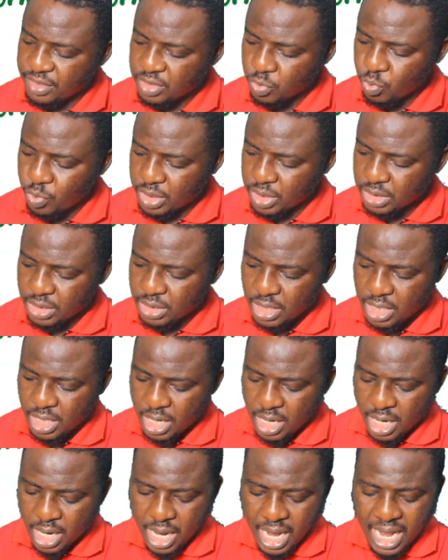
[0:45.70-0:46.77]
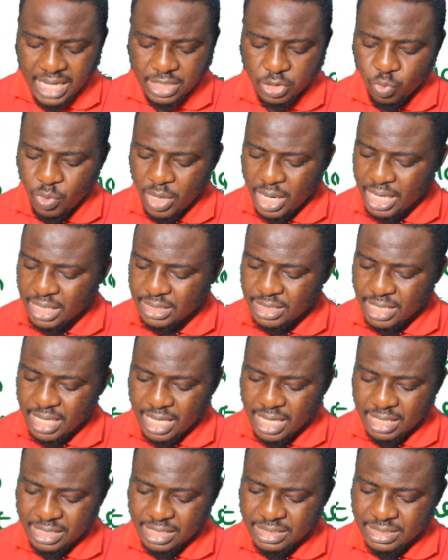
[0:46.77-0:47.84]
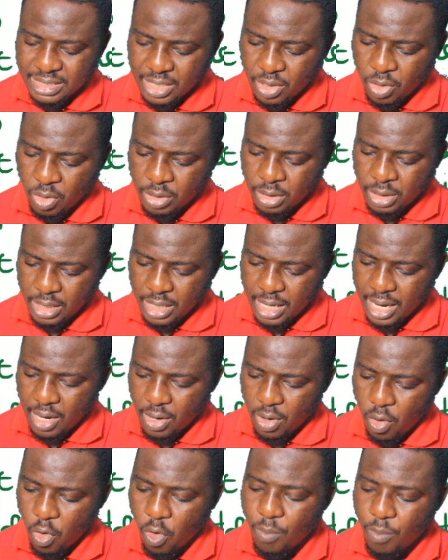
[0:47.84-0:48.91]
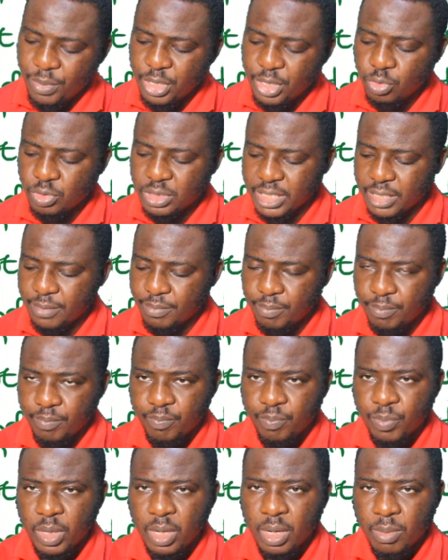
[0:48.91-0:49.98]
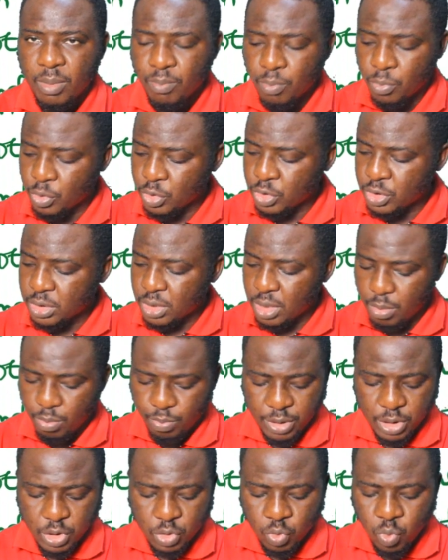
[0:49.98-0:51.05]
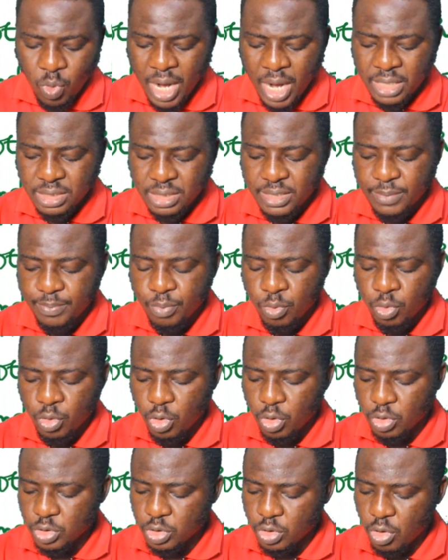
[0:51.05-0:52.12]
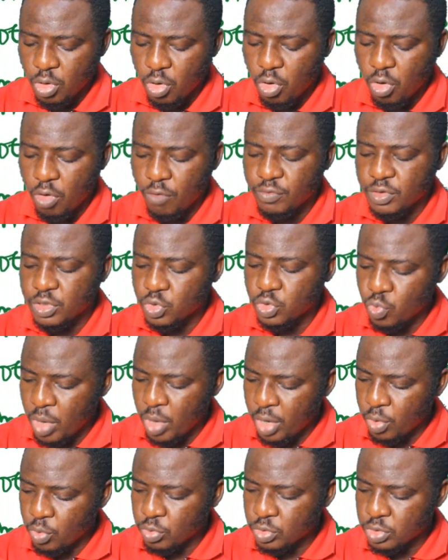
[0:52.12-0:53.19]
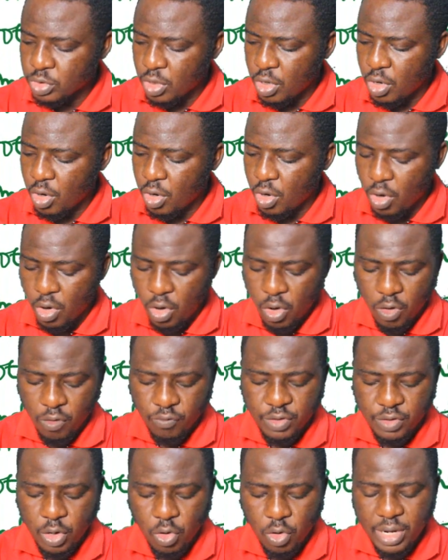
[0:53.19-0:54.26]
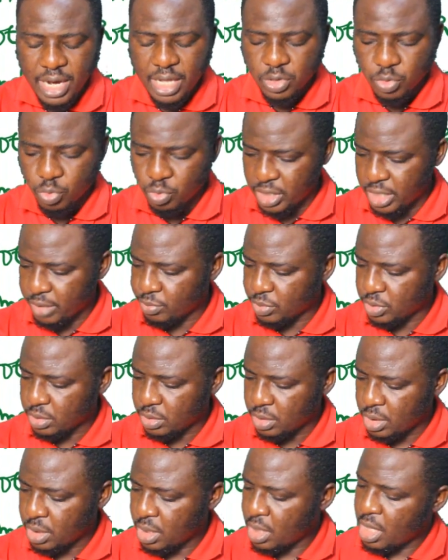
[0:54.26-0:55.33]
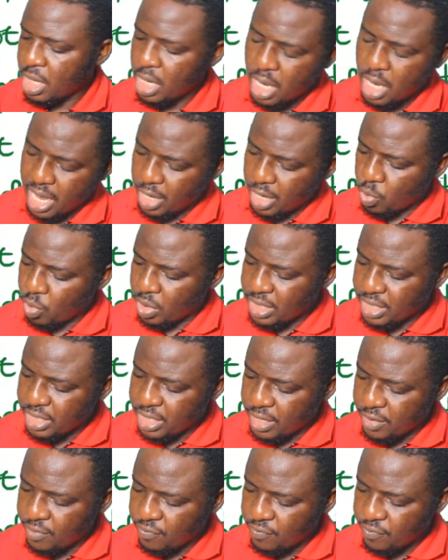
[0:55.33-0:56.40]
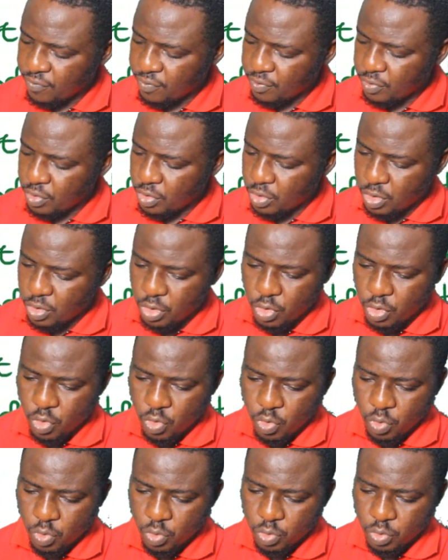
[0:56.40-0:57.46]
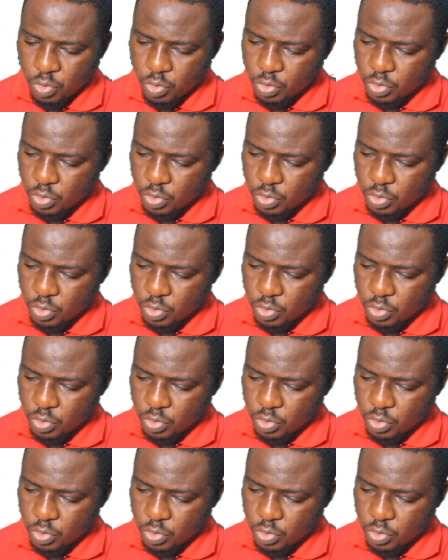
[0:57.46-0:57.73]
squares, as well as the second or middle term must be twice the product of the square root of the other two terms. I equally gave you